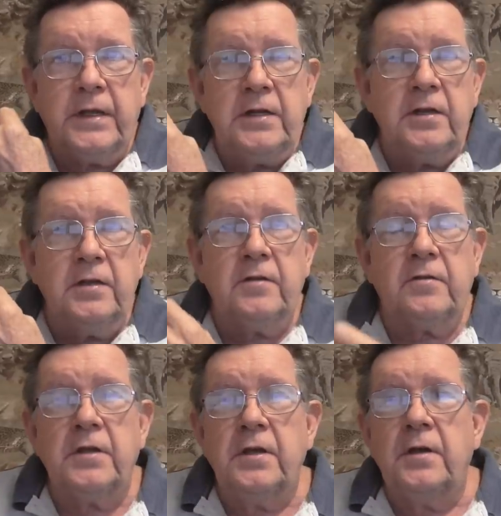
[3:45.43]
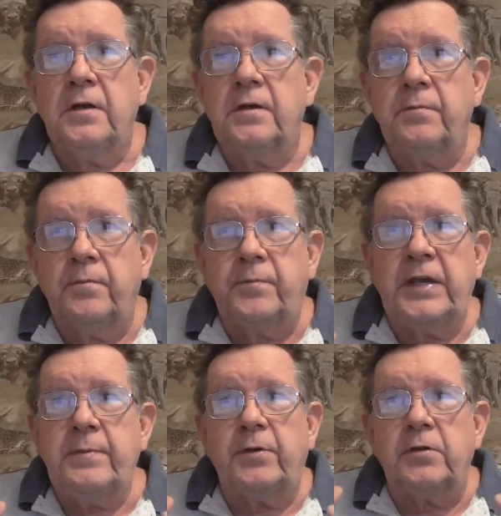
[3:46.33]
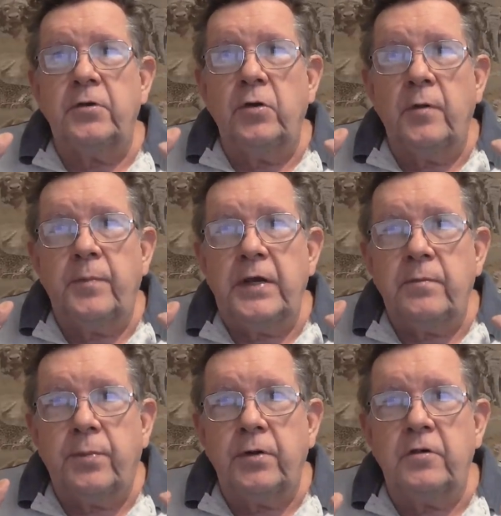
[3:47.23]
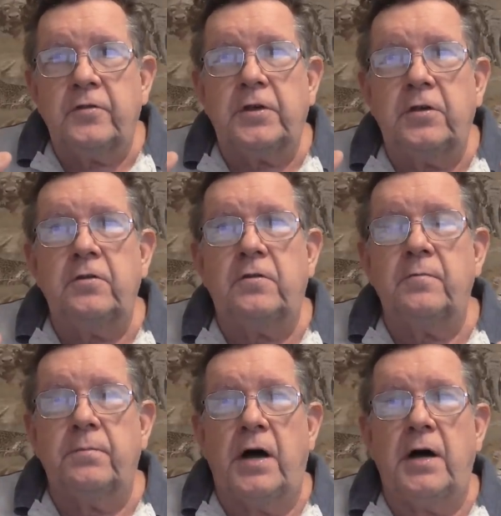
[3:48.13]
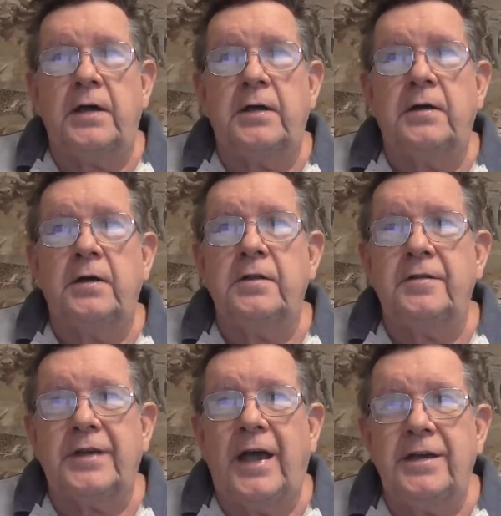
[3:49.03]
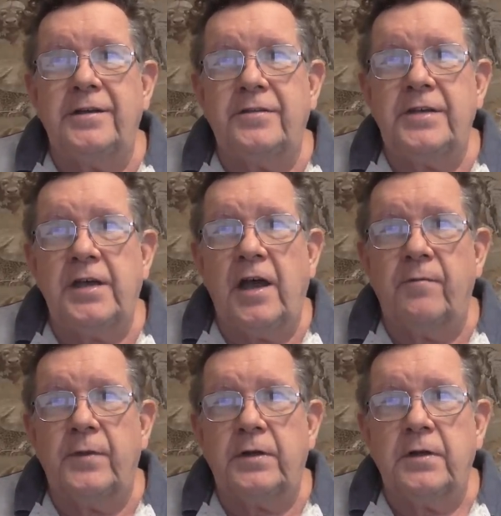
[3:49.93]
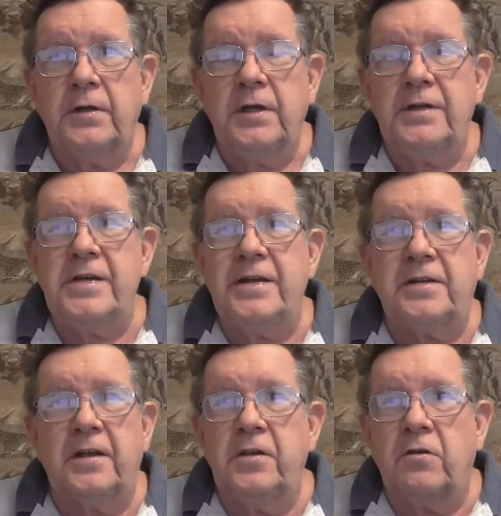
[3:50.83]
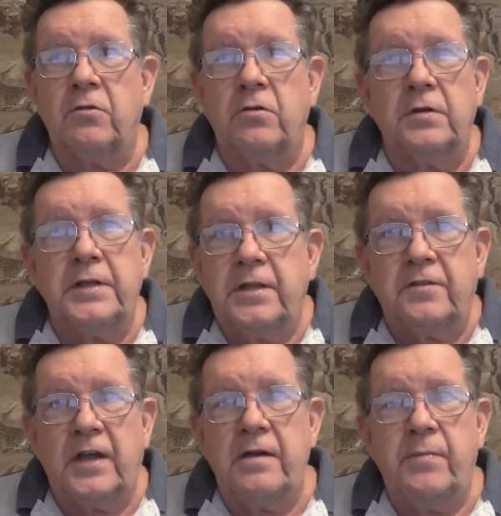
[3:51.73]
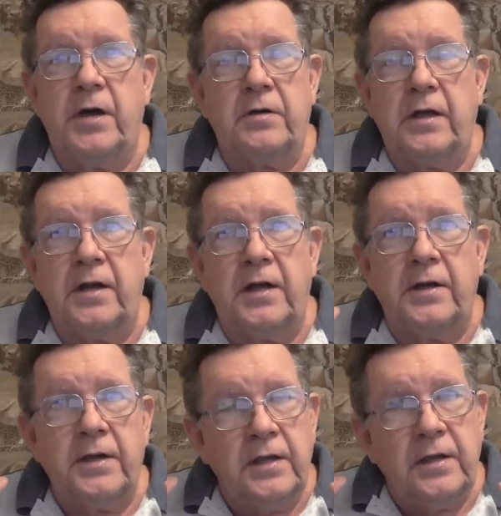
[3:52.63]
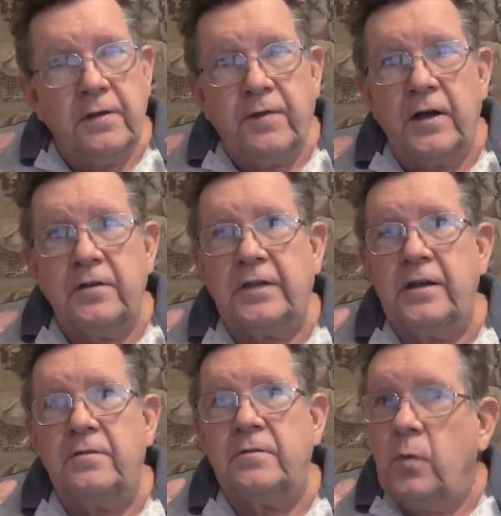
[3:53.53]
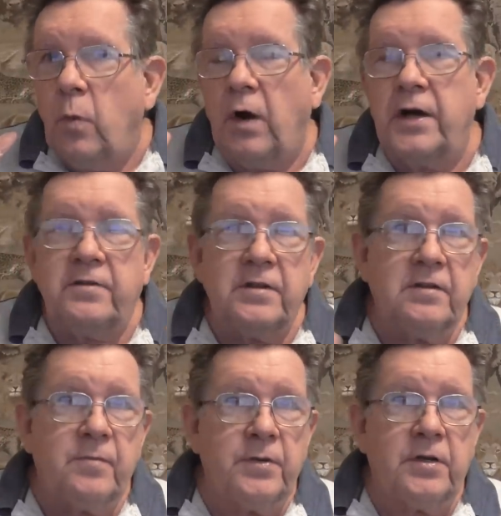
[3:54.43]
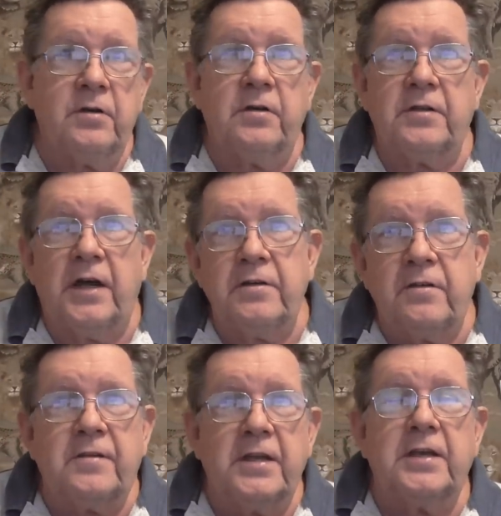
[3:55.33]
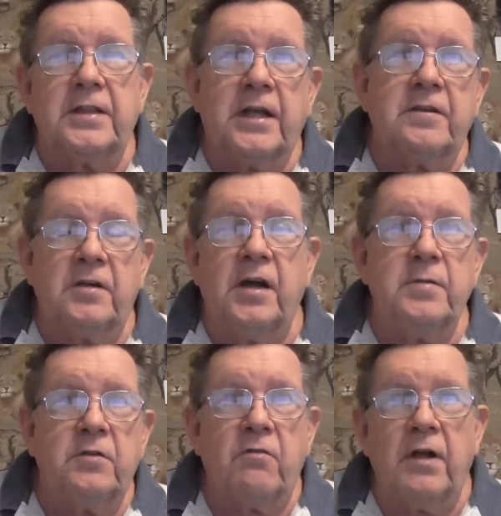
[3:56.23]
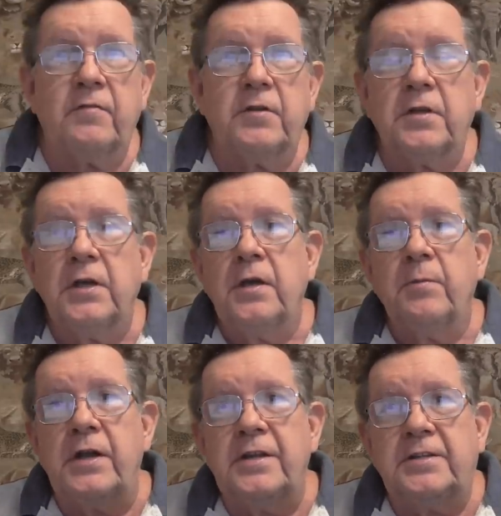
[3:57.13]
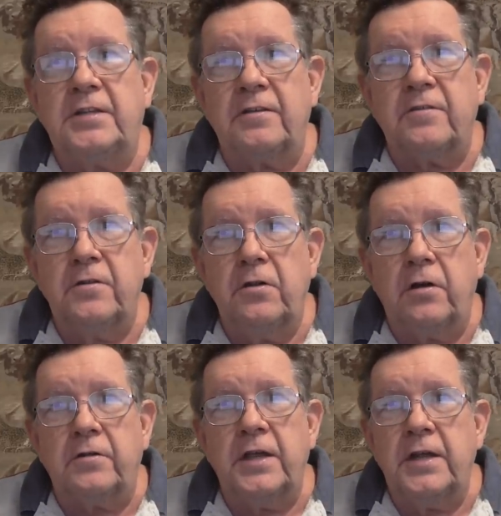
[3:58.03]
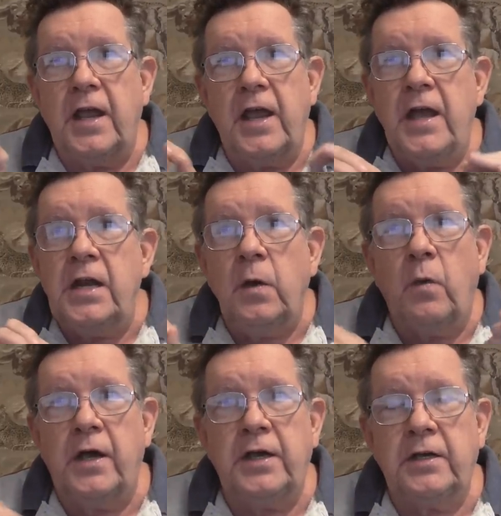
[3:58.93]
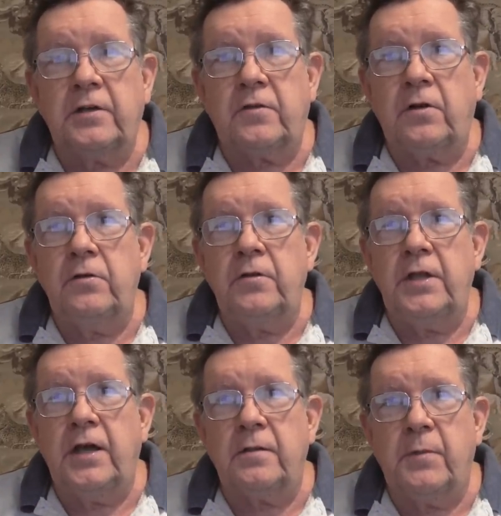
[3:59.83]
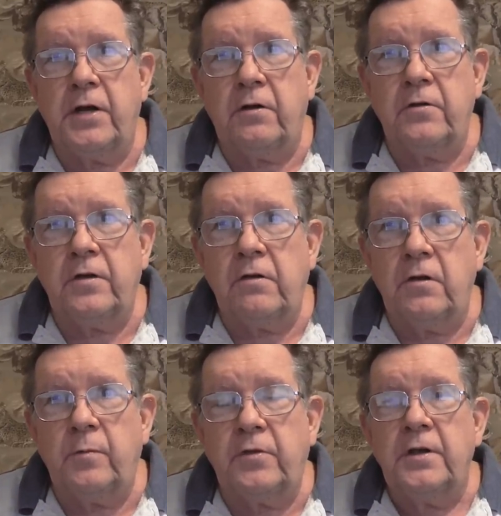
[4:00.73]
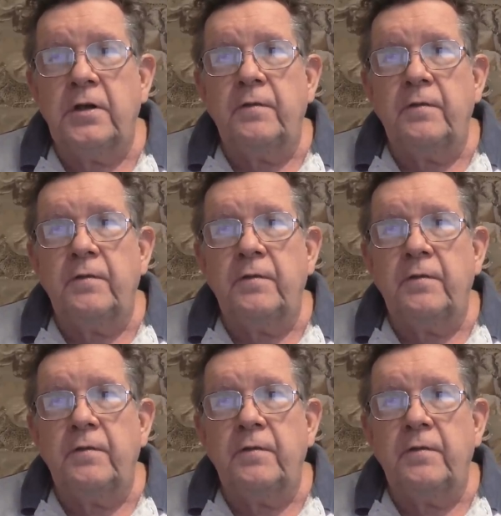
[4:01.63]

Indians, people who have been persecuted by this ANC government. You're all in the same boat. And if I say white, it's because I just think at that time it's relevant. But it does not in any way exclude the other minority groups.